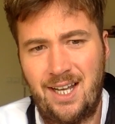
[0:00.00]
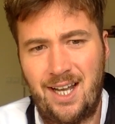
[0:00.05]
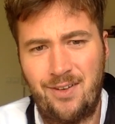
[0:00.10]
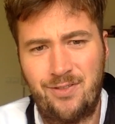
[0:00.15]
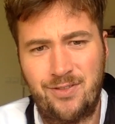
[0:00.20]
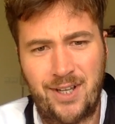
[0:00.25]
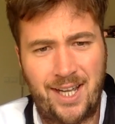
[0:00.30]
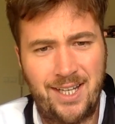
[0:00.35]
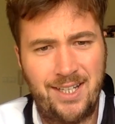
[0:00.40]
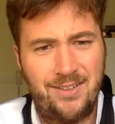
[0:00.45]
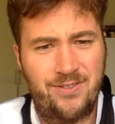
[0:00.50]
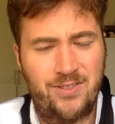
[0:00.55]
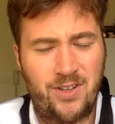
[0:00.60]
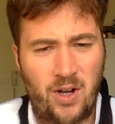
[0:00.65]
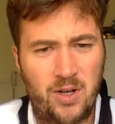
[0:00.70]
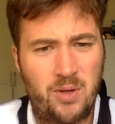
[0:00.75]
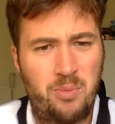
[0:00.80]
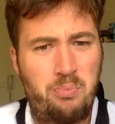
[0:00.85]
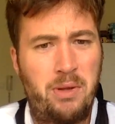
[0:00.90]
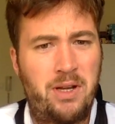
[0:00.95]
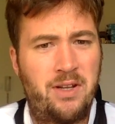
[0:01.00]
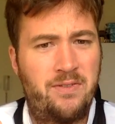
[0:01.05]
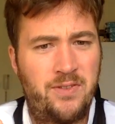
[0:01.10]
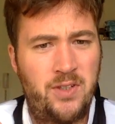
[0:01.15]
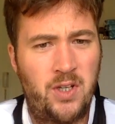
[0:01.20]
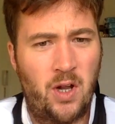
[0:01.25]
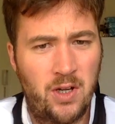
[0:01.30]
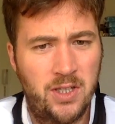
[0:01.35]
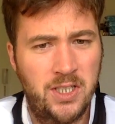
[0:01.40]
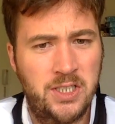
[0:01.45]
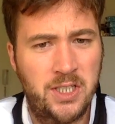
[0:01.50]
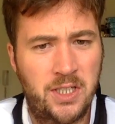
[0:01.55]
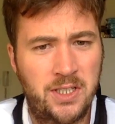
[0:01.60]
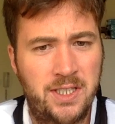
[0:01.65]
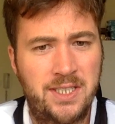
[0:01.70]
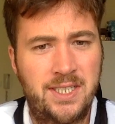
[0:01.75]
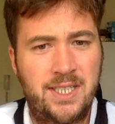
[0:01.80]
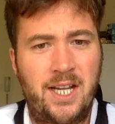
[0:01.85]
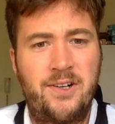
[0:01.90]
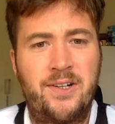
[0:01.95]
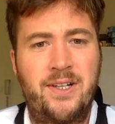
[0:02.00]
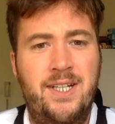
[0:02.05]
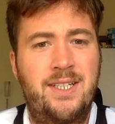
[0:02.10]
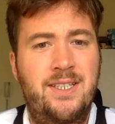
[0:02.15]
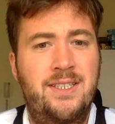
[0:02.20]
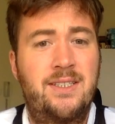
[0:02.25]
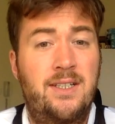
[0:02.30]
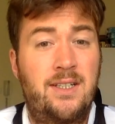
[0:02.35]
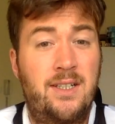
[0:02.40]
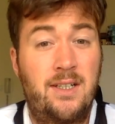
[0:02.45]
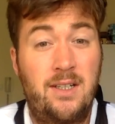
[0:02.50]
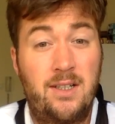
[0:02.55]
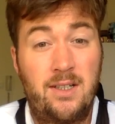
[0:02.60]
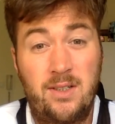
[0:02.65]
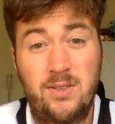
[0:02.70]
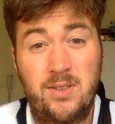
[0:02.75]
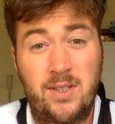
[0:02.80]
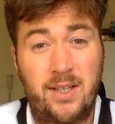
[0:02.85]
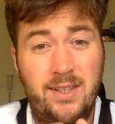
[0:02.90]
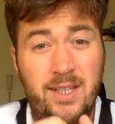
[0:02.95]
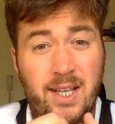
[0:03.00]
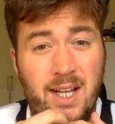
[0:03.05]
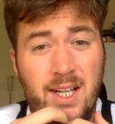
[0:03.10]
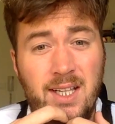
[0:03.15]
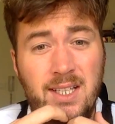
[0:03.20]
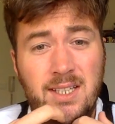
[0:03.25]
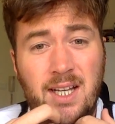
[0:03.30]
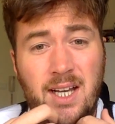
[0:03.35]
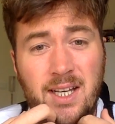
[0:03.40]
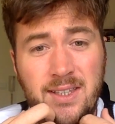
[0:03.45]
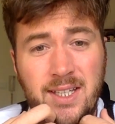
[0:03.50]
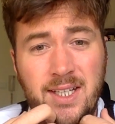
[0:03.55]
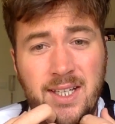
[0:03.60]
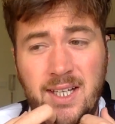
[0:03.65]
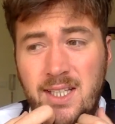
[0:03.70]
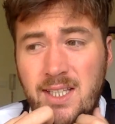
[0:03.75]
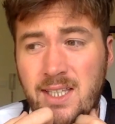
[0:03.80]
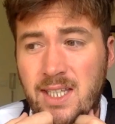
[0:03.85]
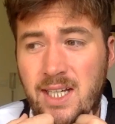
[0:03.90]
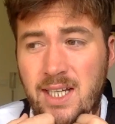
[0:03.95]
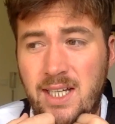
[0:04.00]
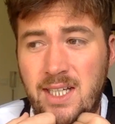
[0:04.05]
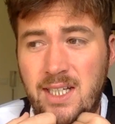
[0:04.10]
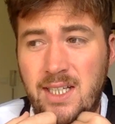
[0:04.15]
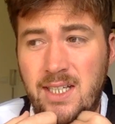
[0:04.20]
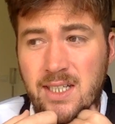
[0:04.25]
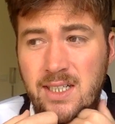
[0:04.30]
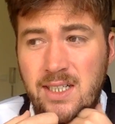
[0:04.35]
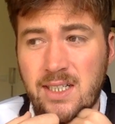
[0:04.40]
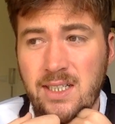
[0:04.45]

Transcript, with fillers: I've kind of got a bit of knowledge on this area. So I think I'll I think I'll uh,